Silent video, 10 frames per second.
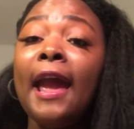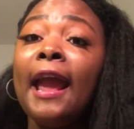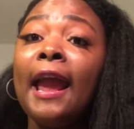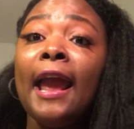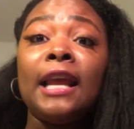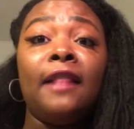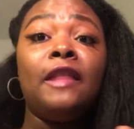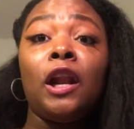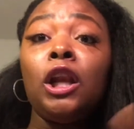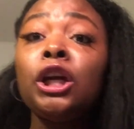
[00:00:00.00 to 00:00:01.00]
and
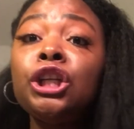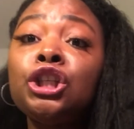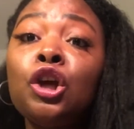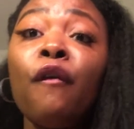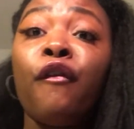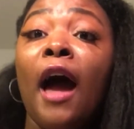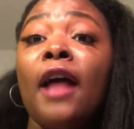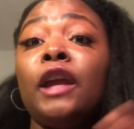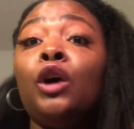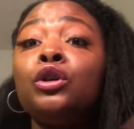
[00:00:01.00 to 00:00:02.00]
they're looking so
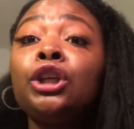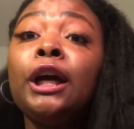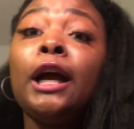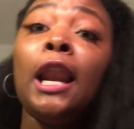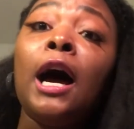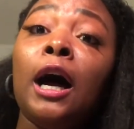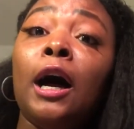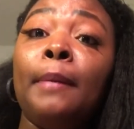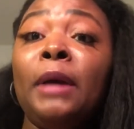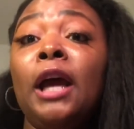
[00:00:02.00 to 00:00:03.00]
fly. They're going to the
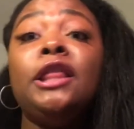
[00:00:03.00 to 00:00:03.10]
club.